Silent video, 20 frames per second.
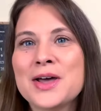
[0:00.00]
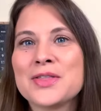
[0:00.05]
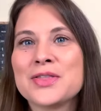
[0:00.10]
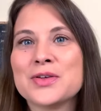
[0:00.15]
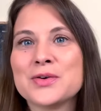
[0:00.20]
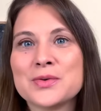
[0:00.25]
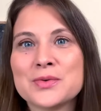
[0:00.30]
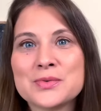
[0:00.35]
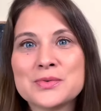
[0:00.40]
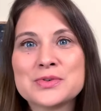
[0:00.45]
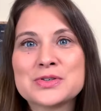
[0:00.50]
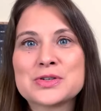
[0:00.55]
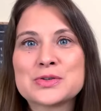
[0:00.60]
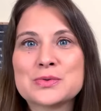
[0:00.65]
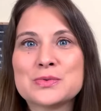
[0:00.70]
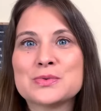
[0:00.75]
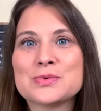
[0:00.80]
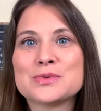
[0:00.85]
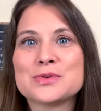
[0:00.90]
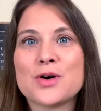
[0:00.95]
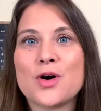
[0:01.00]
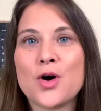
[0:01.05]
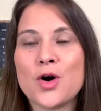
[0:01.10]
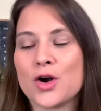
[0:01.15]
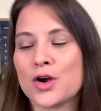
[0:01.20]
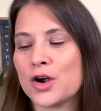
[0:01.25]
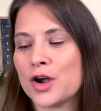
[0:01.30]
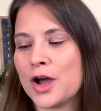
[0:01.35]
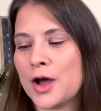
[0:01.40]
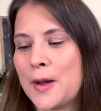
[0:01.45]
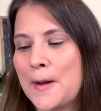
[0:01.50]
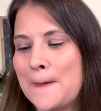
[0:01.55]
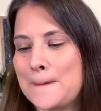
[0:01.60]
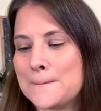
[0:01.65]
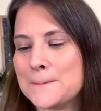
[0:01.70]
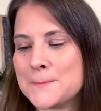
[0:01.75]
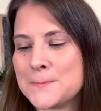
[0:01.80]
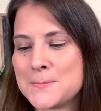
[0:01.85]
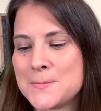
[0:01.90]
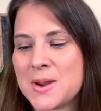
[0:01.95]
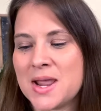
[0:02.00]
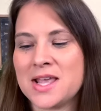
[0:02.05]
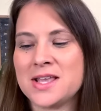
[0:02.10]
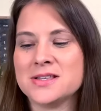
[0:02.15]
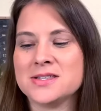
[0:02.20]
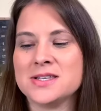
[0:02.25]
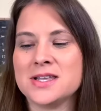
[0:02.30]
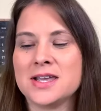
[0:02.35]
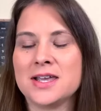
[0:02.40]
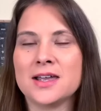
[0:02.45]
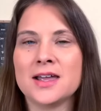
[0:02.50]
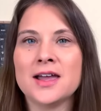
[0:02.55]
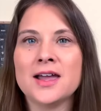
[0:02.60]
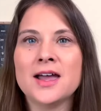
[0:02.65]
The schools are amazing.